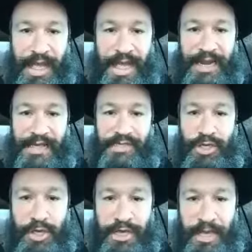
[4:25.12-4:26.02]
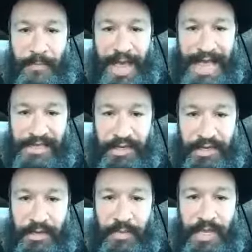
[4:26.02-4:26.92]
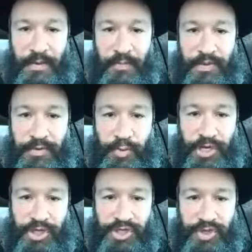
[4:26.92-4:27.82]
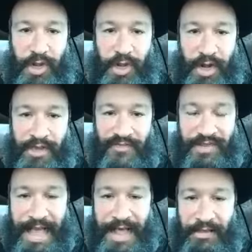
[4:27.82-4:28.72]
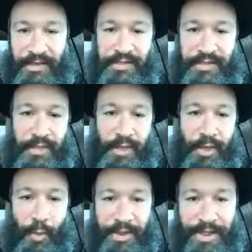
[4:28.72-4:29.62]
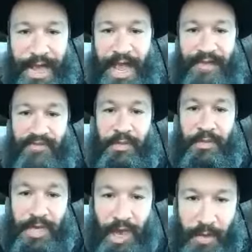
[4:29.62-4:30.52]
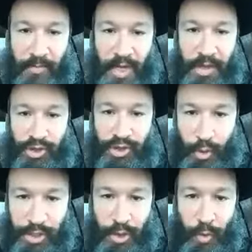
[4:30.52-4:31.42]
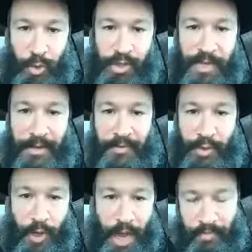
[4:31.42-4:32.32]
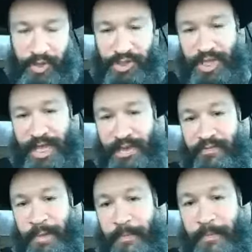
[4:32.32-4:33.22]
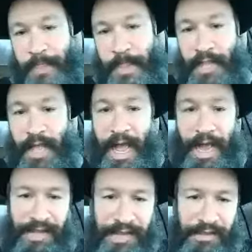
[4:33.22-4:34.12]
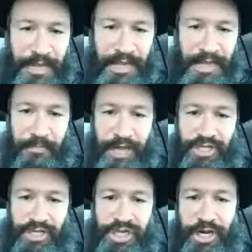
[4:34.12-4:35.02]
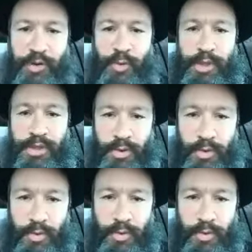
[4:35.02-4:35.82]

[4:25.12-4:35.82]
and has a unique capacity to be able to reach their God-given talents without having to become Jewish in order to be able to accomplish that. I'd like to begin by just sharing with you